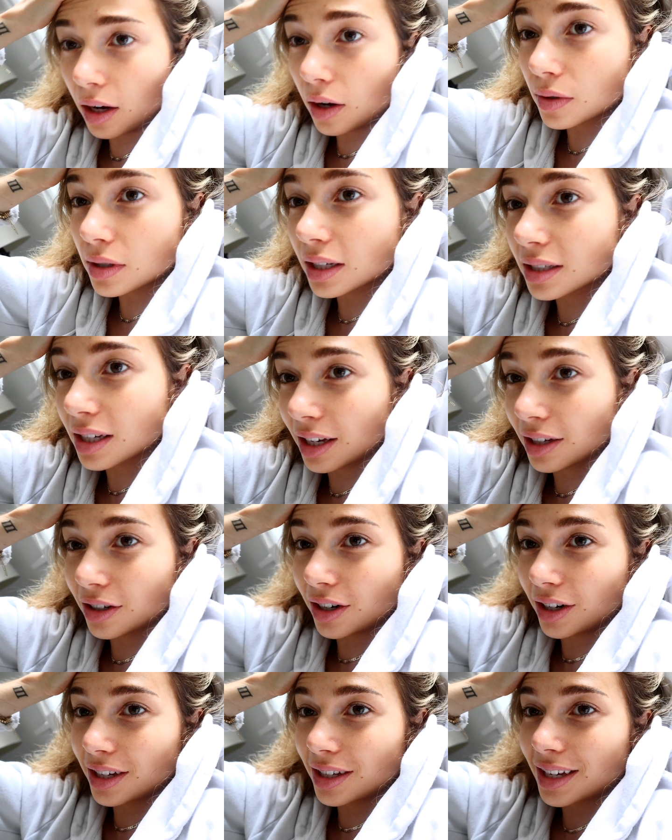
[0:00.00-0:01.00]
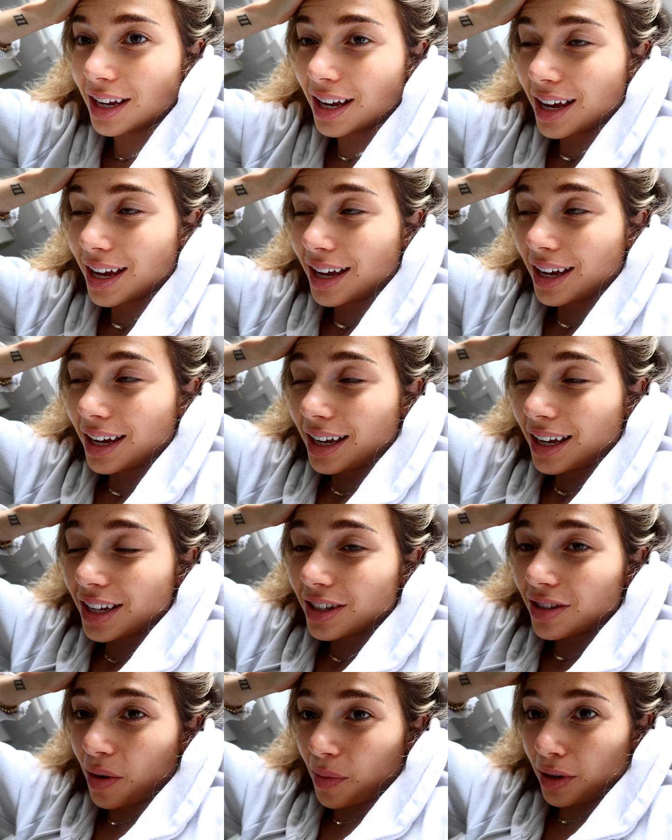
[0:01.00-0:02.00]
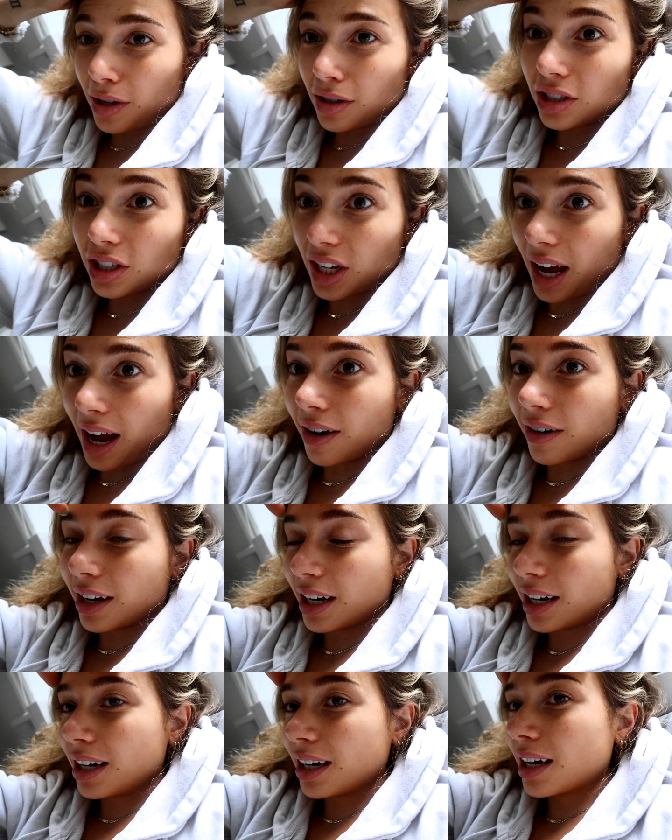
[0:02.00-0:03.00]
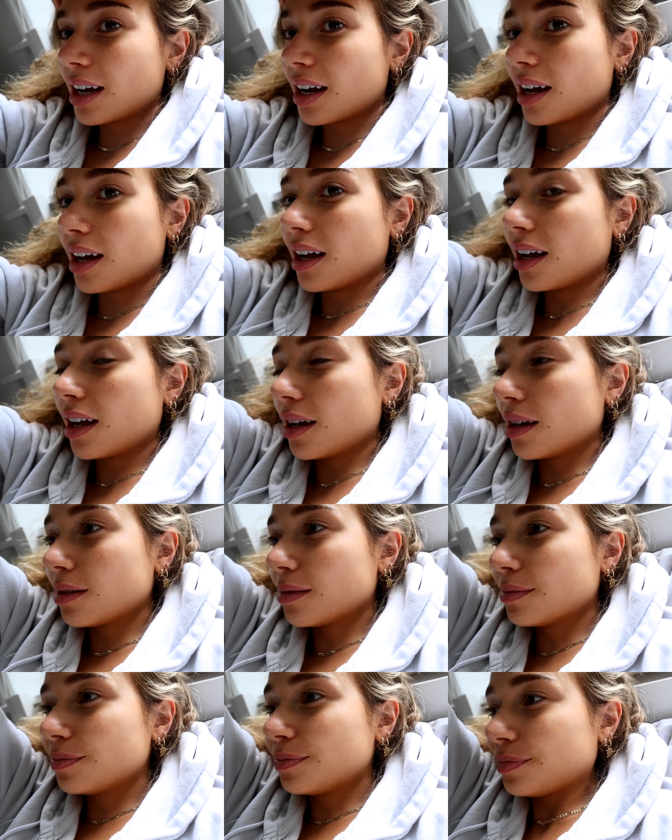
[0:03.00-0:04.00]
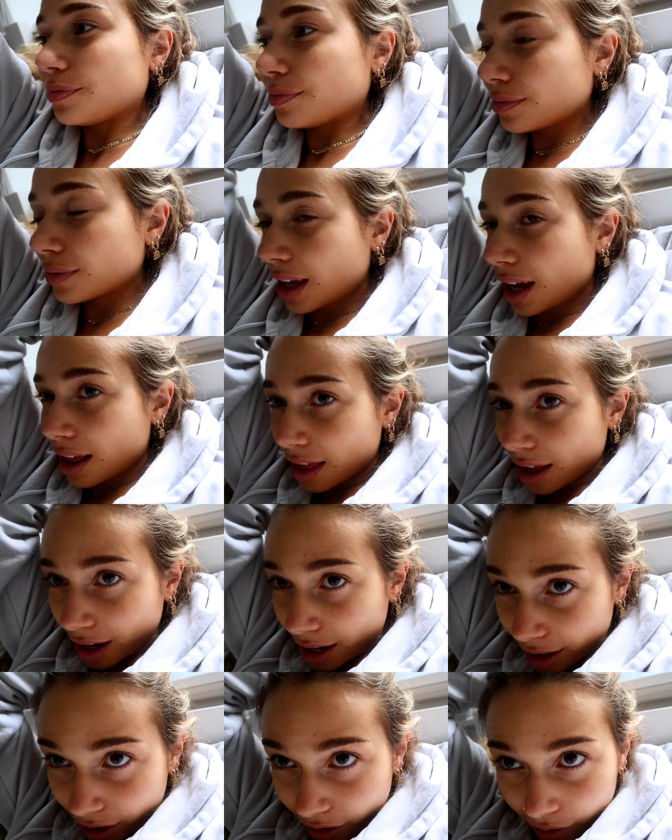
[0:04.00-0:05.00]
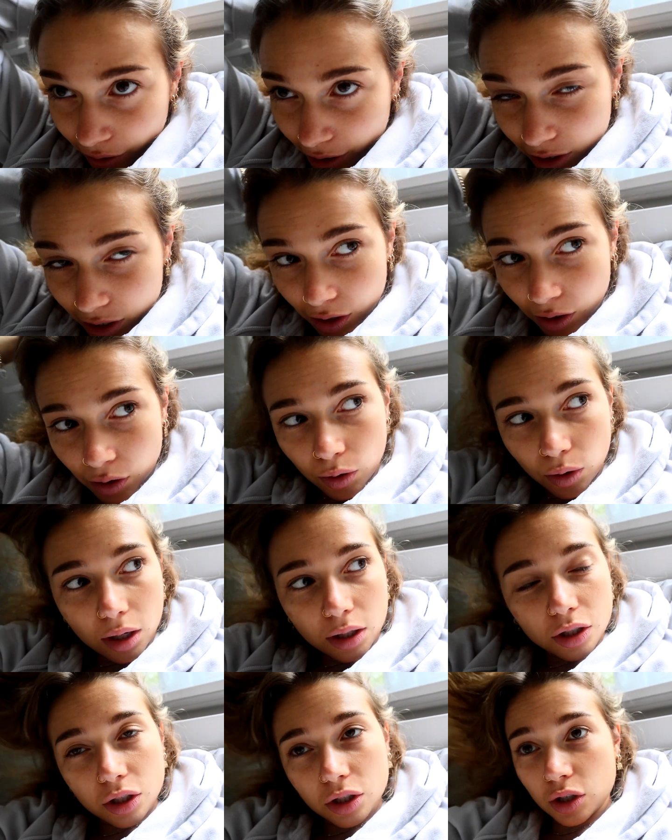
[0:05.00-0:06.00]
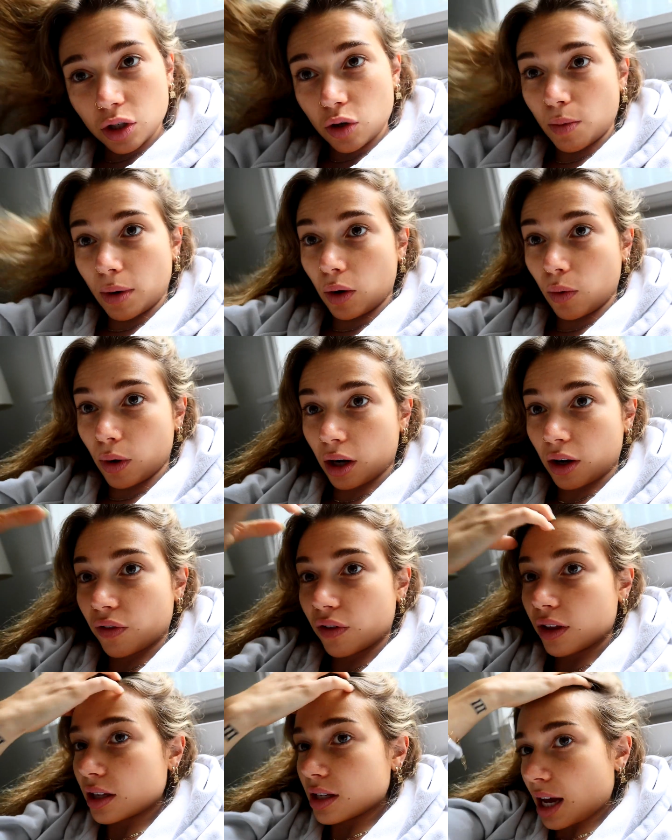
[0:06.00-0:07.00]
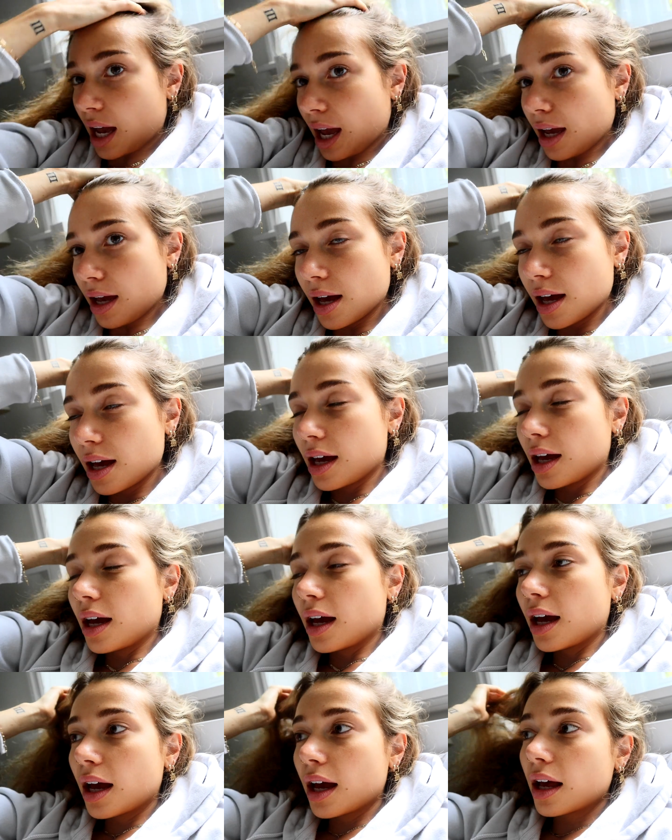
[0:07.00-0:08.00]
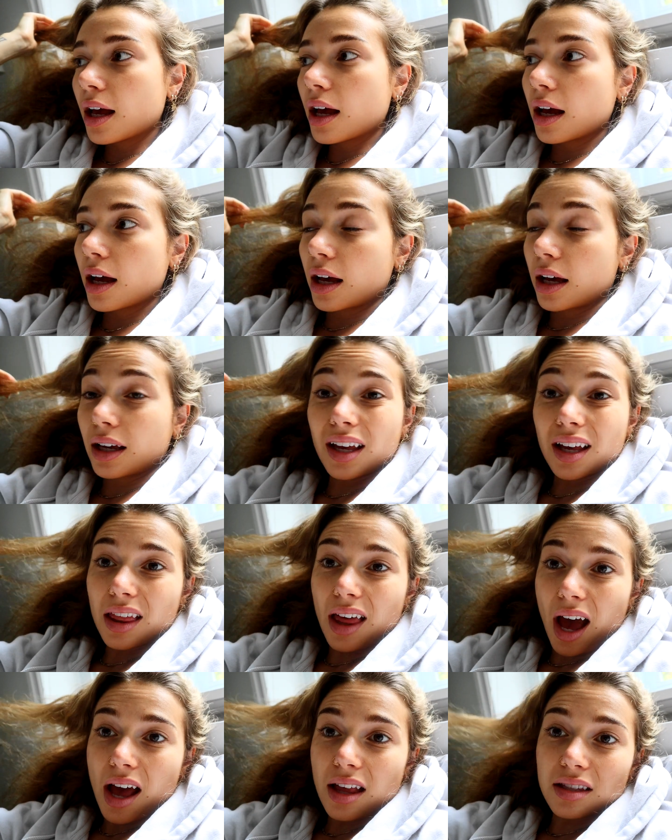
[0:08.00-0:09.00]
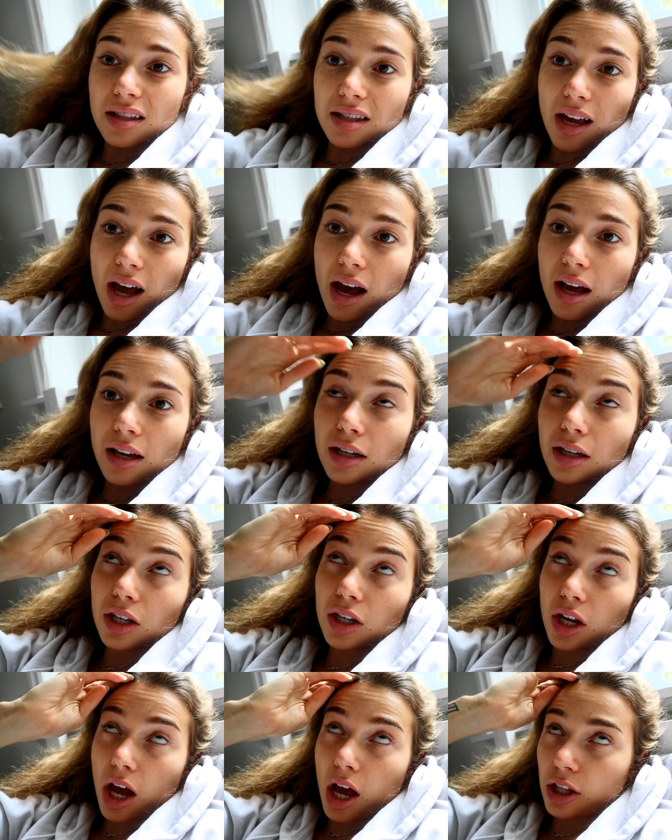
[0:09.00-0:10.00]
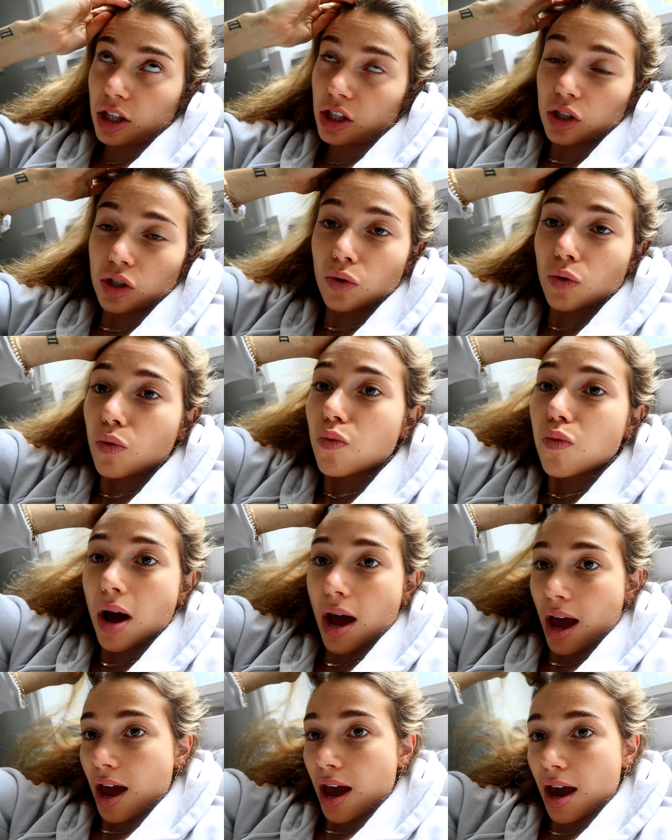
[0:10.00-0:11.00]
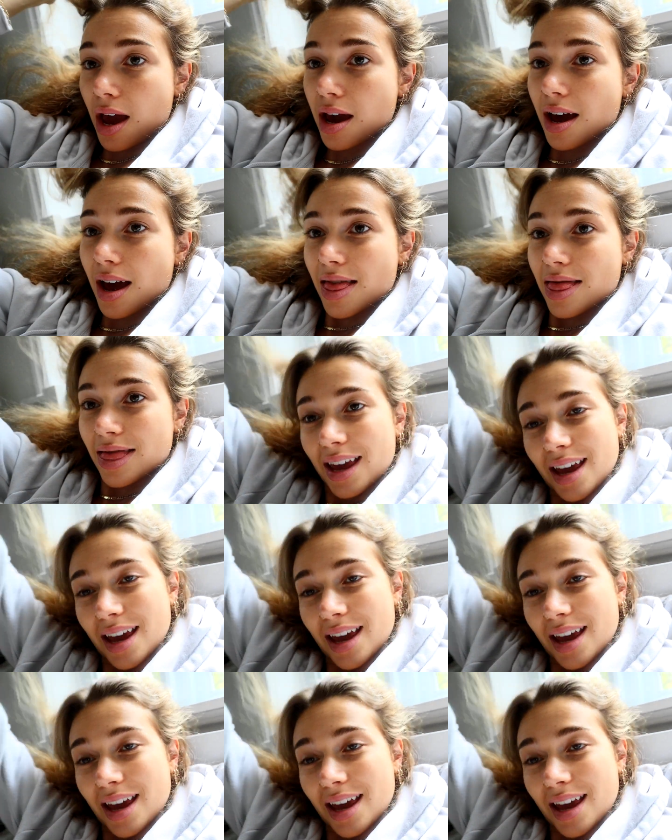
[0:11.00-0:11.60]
and it was like 10 degrees. So I'm gonna go shower. And then I'm going to just do my work for the day and get that done and out this way, and